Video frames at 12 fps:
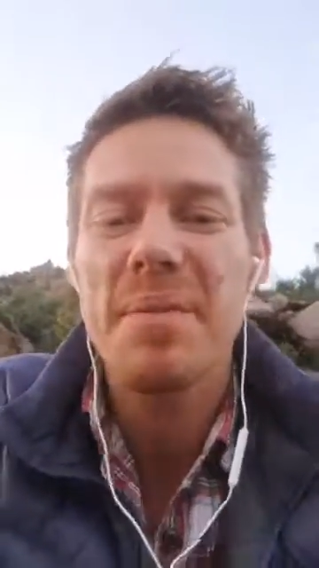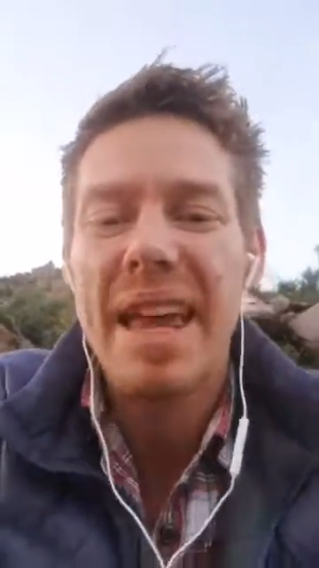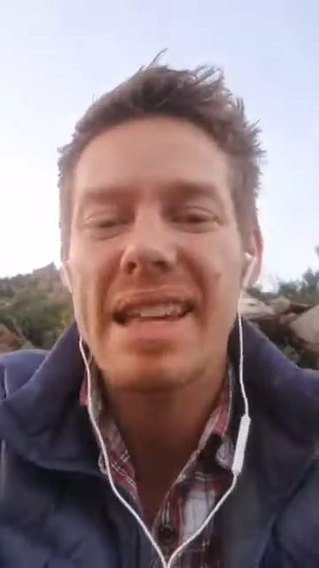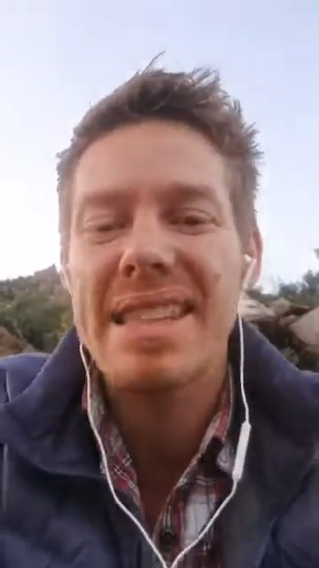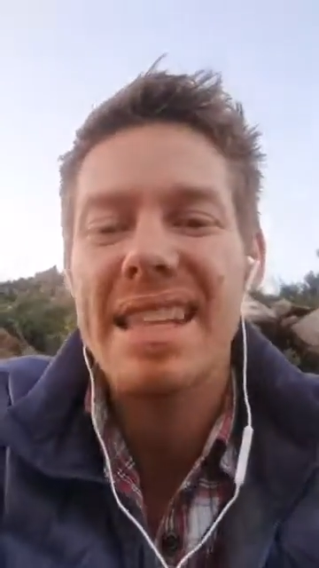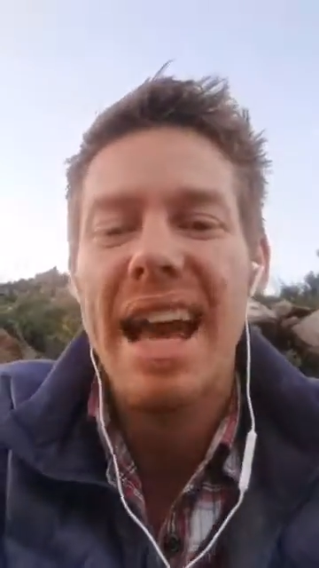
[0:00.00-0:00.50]

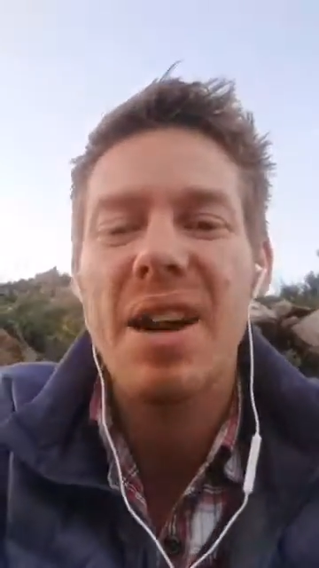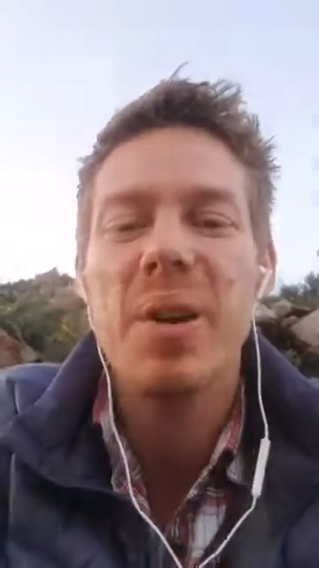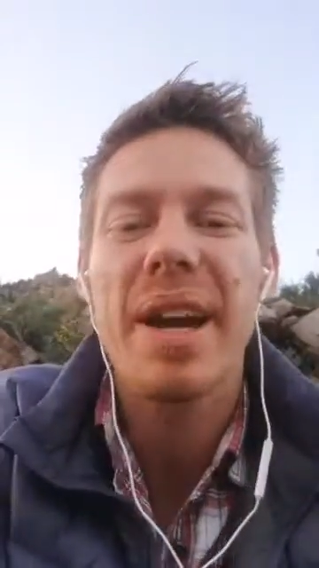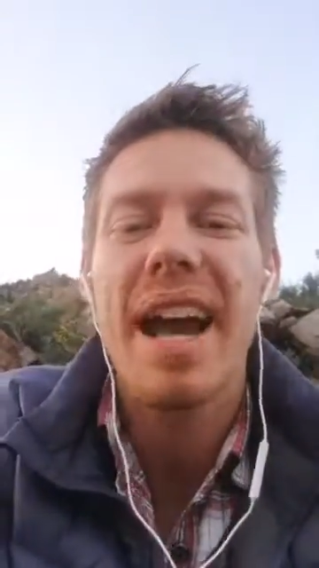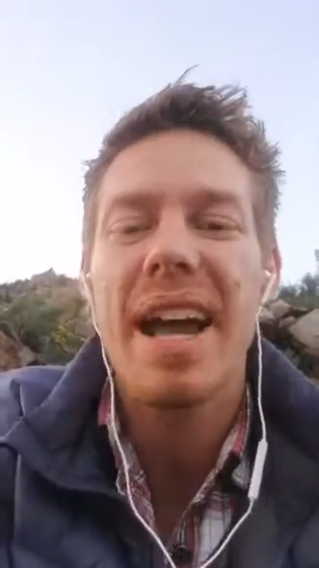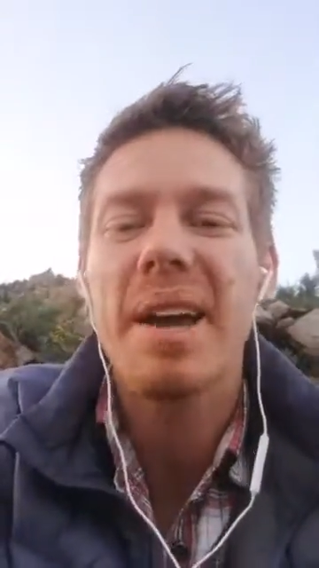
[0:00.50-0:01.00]
and see how quick
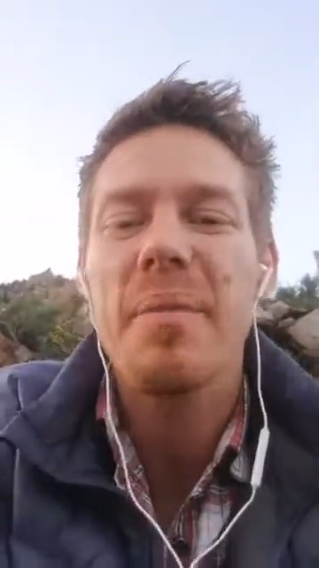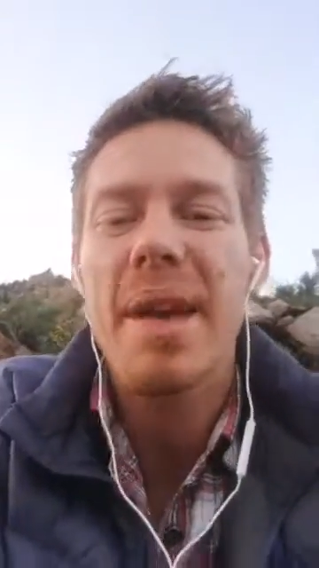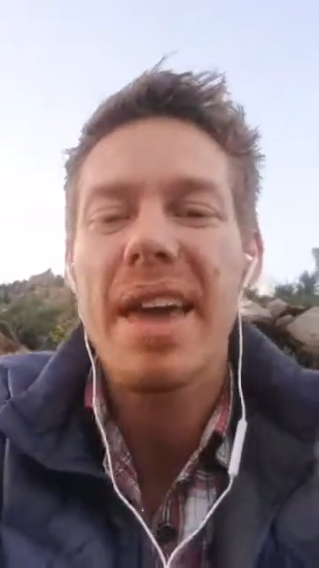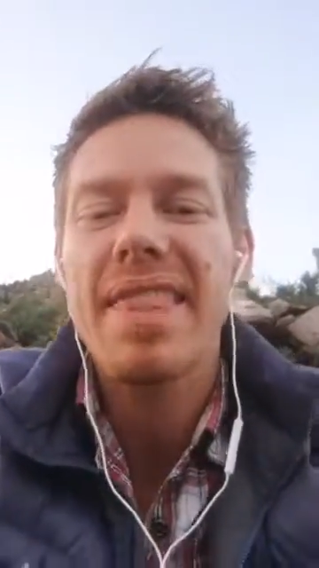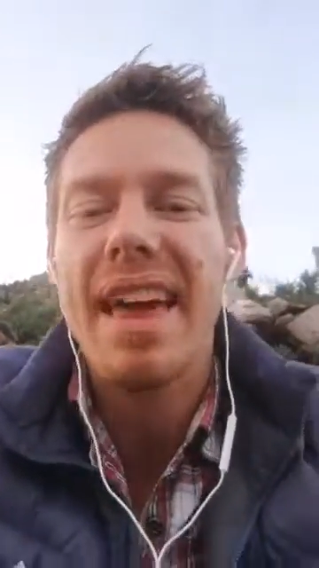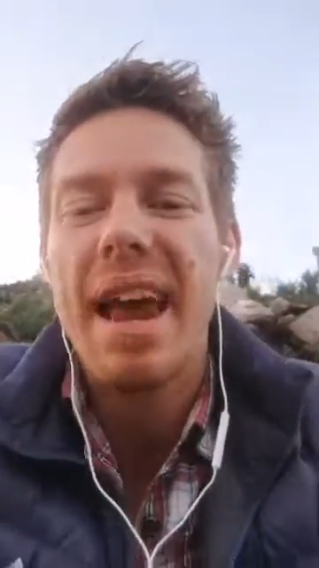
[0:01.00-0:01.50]
I can
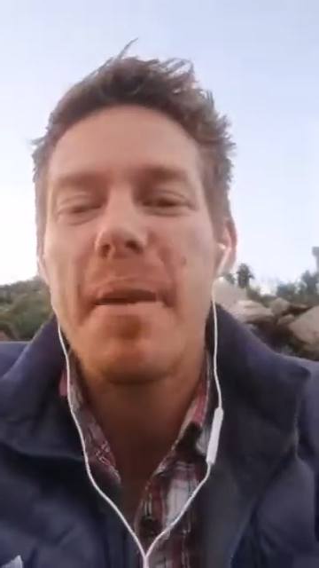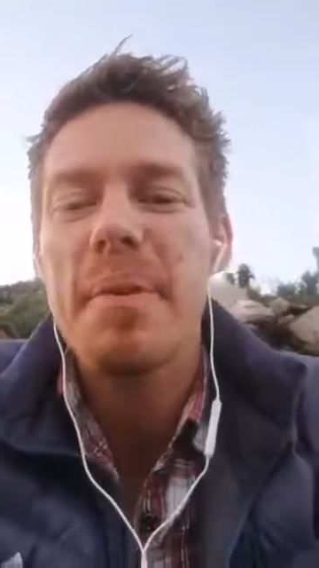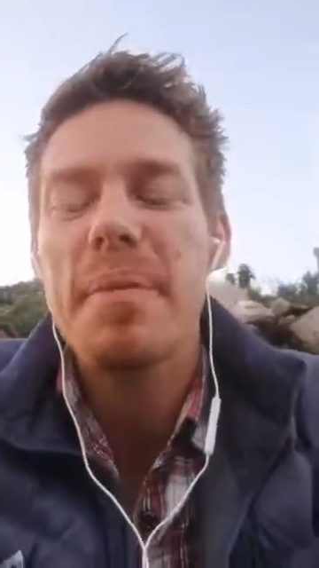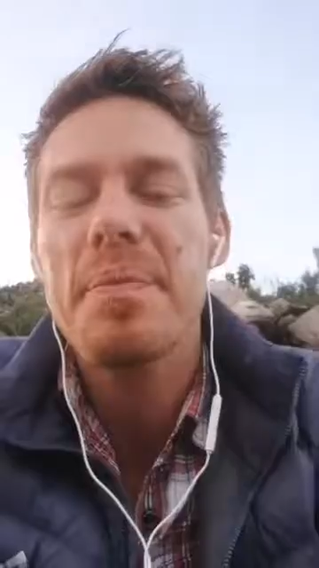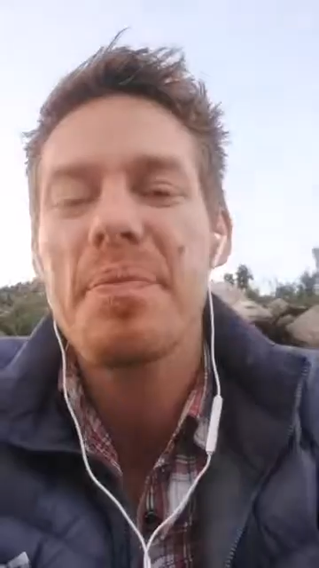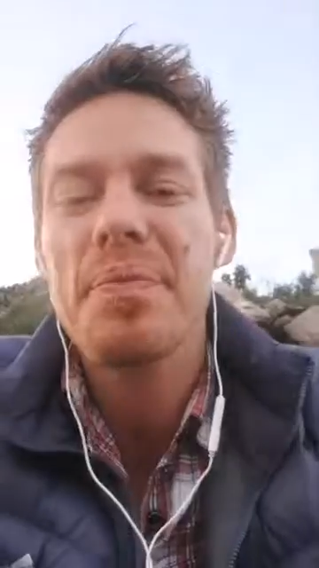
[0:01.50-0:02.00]
make that happen.